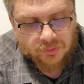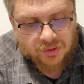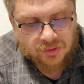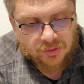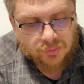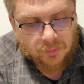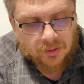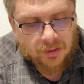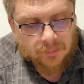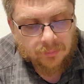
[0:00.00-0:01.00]
Jesus
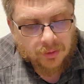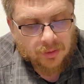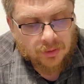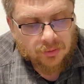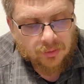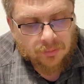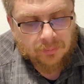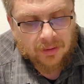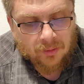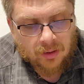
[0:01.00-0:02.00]
went up to
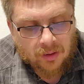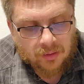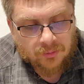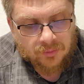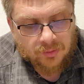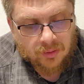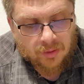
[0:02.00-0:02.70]
Mount Olives,